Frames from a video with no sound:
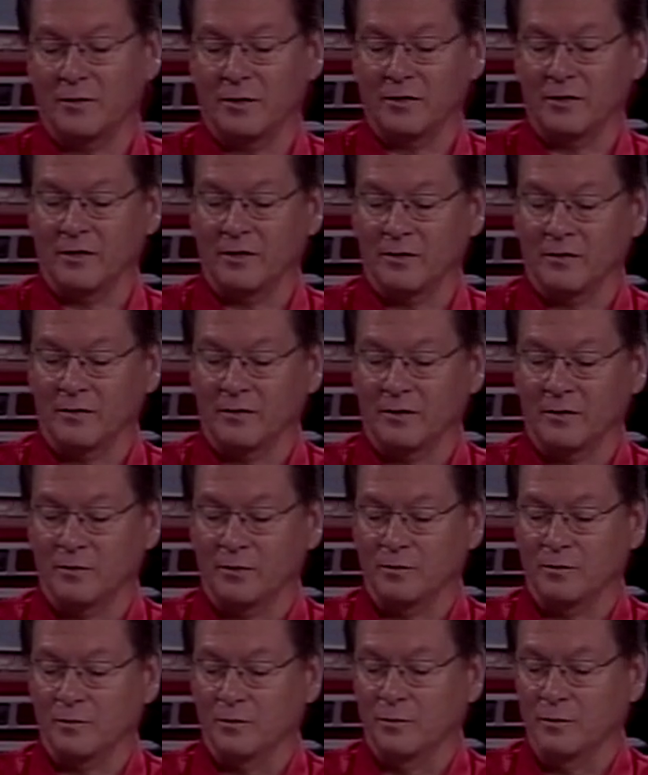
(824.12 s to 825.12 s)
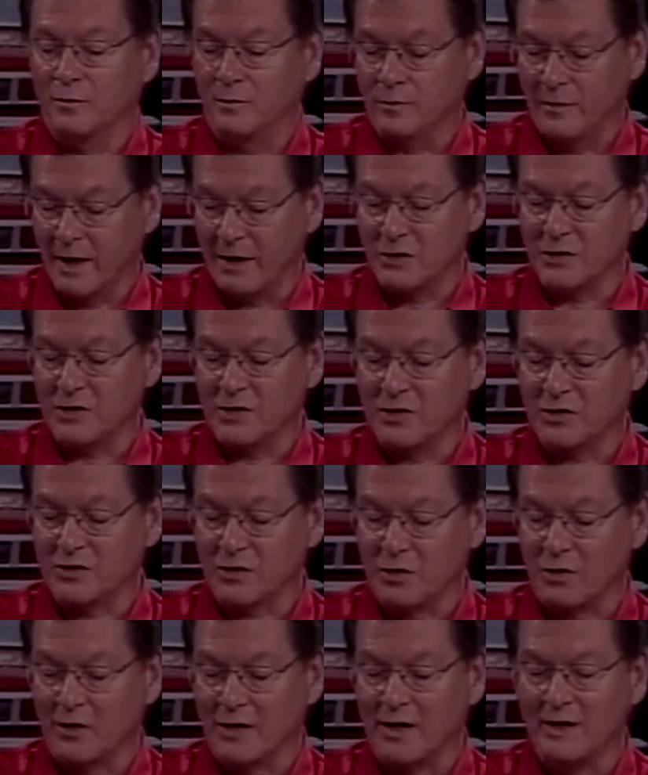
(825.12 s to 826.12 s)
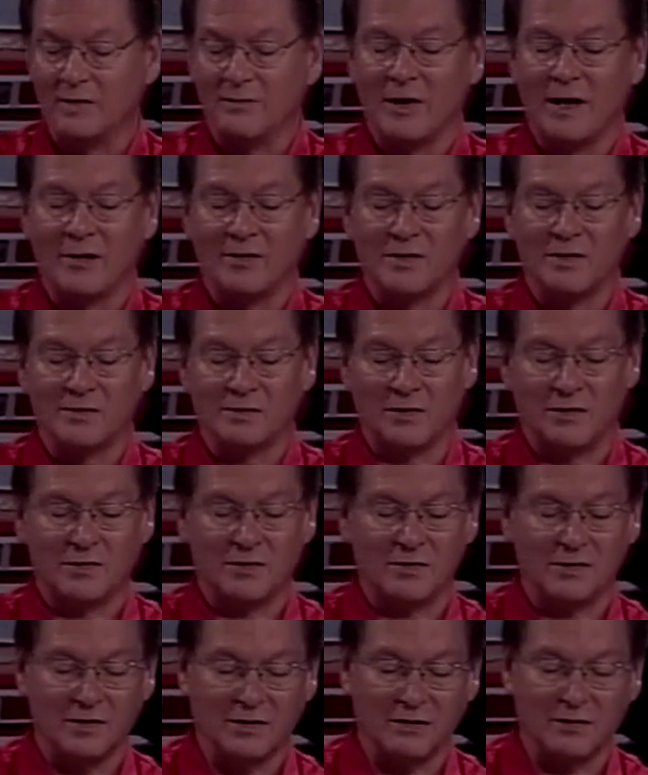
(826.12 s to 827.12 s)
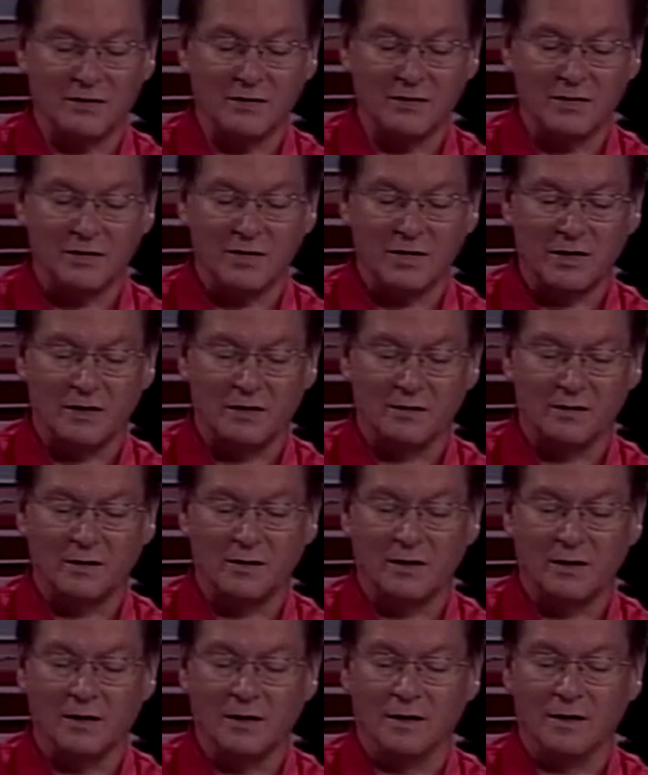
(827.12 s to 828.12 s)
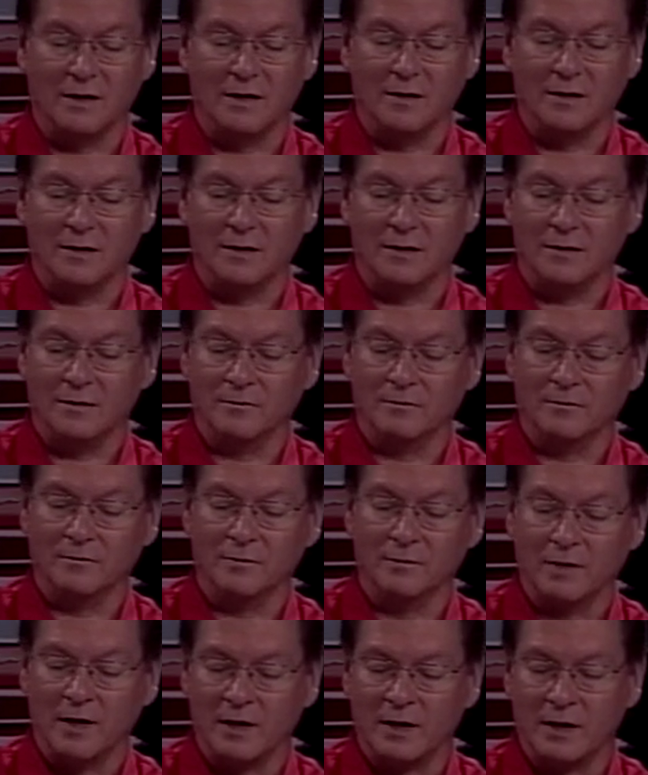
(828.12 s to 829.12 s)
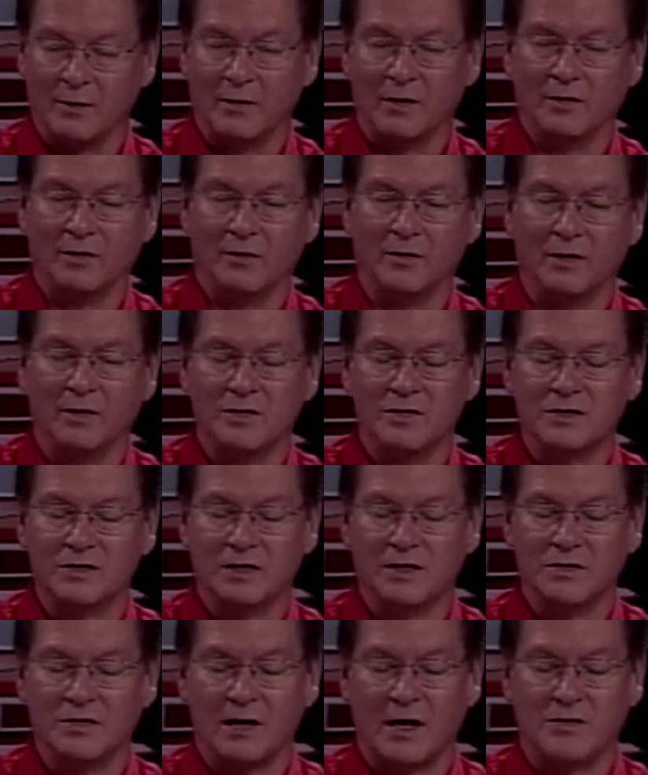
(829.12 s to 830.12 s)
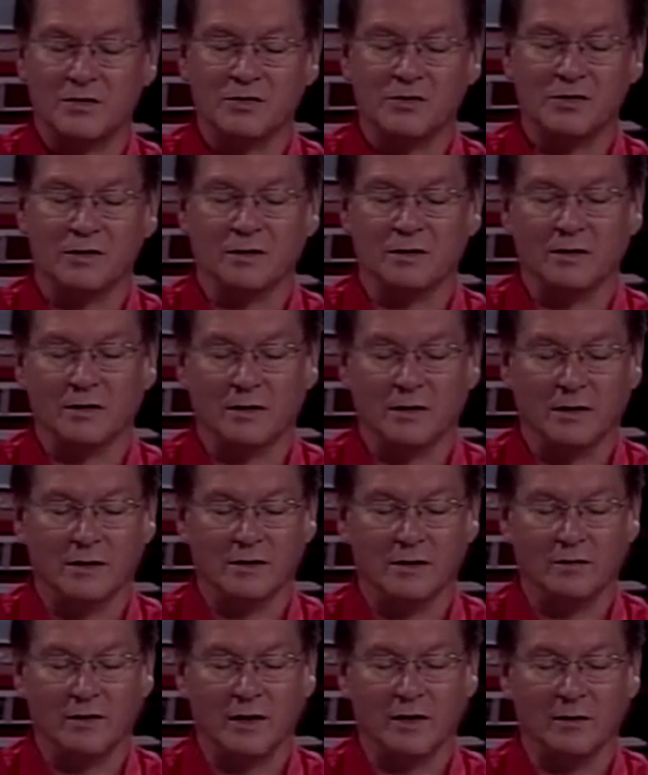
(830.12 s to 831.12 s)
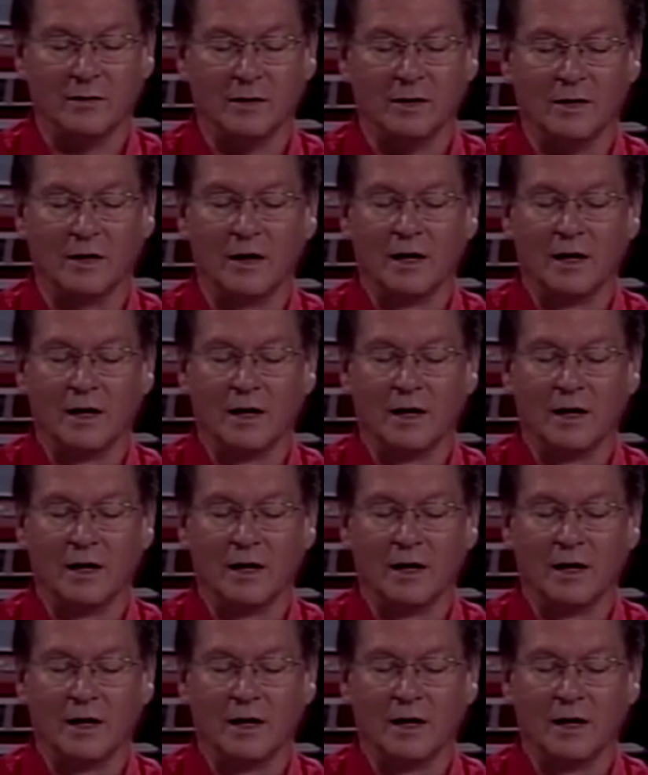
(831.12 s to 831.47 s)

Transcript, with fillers: The, the energy that's already in the batteries, plus right. it's in the fuel cell uh, uh, and coming through its, its hydrogen uh, development.